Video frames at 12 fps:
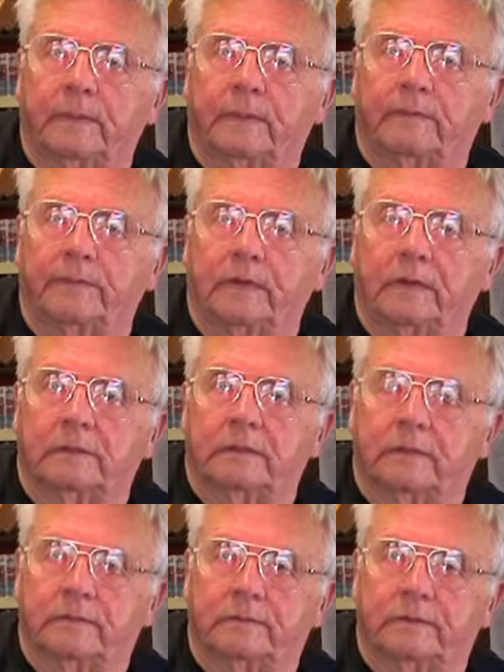of the
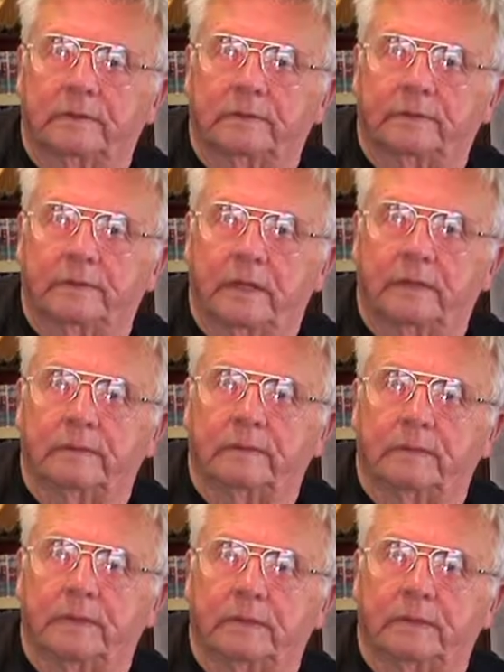Industrial Center
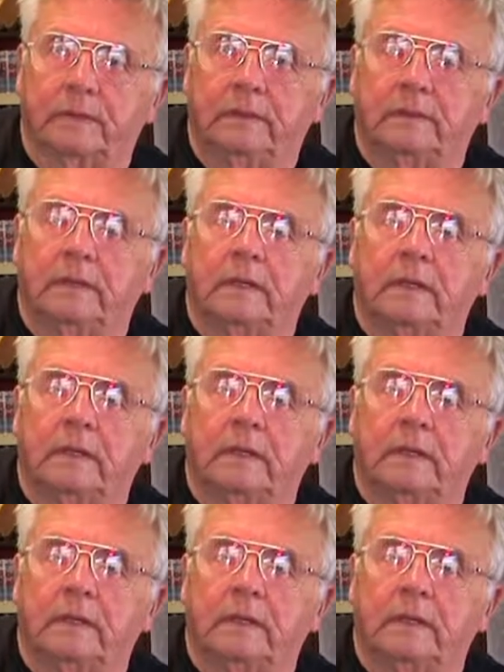building,